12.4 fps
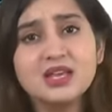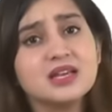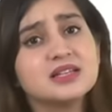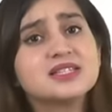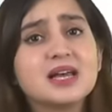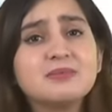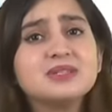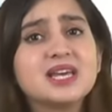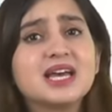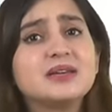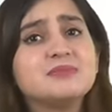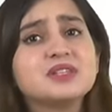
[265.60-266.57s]

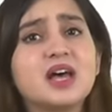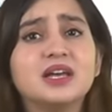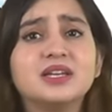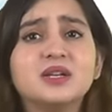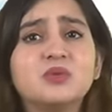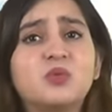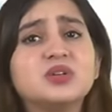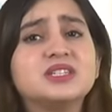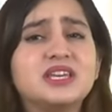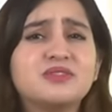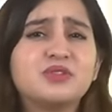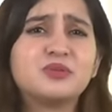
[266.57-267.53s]
Sometimes Anil
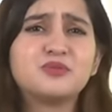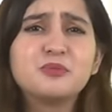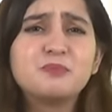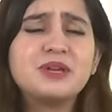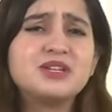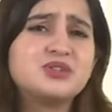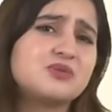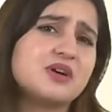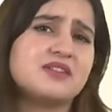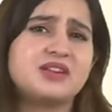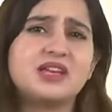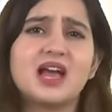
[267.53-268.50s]
would give a rupee to
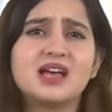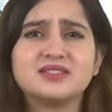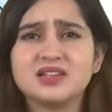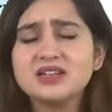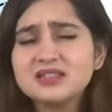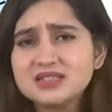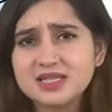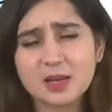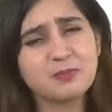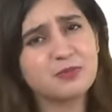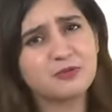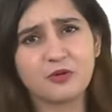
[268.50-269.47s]
Hari as a
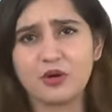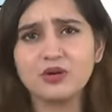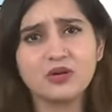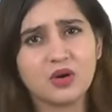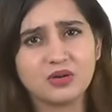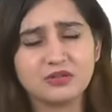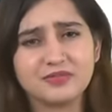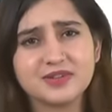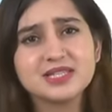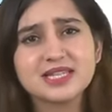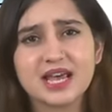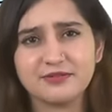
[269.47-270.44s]
tip for all of
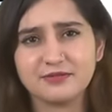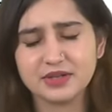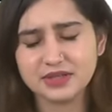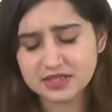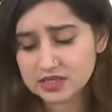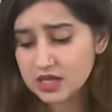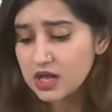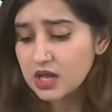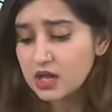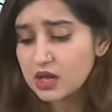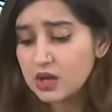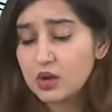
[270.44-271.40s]
his efforts.
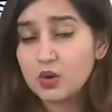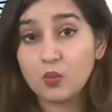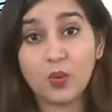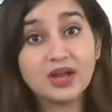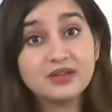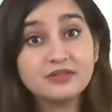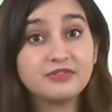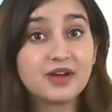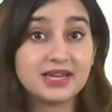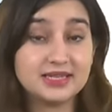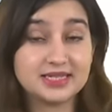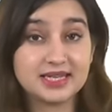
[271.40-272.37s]
One
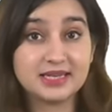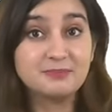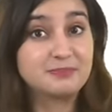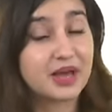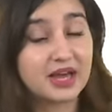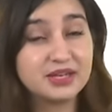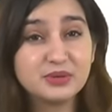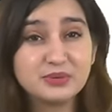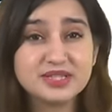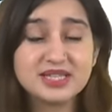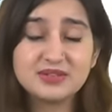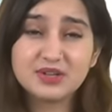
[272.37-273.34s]
fine day, Anil
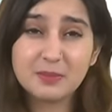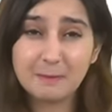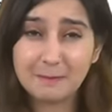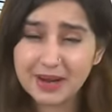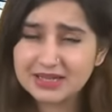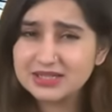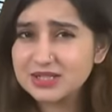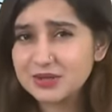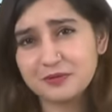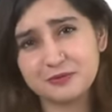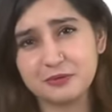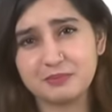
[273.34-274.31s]
received a
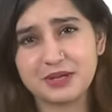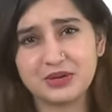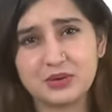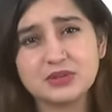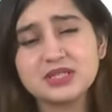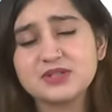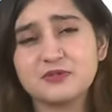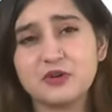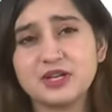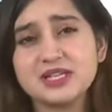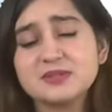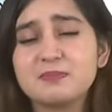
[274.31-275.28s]
bundle of rupee notes
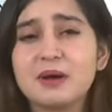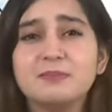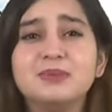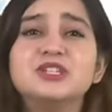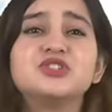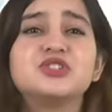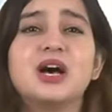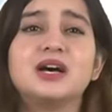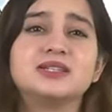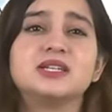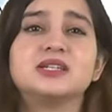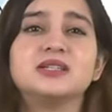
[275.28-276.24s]
for his published
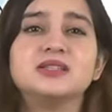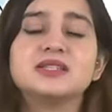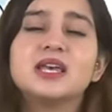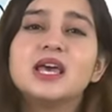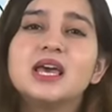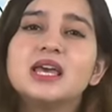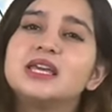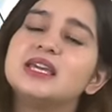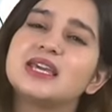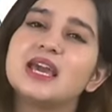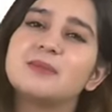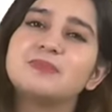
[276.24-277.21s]
articles.
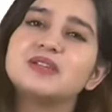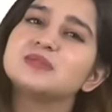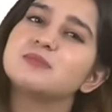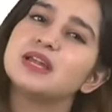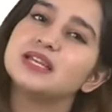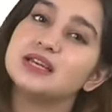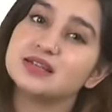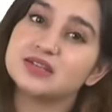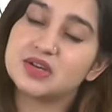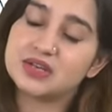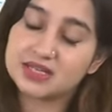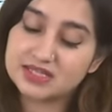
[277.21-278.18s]
He kept this money
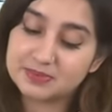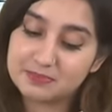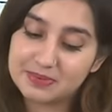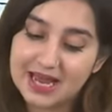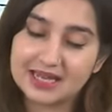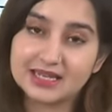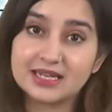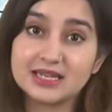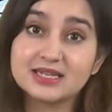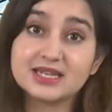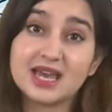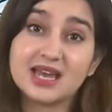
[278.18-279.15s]
under his
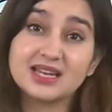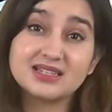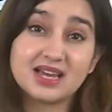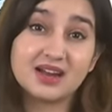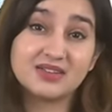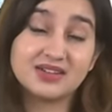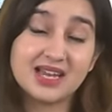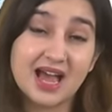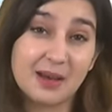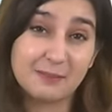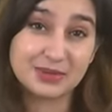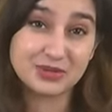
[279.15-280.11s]
blanket and Hari
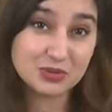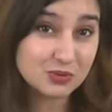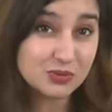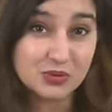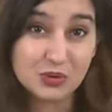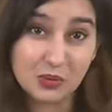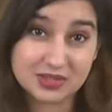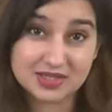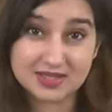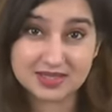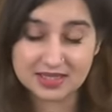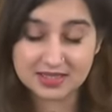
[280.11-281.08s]
happened to
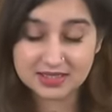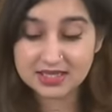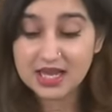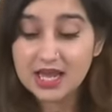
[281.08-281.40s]
notice this.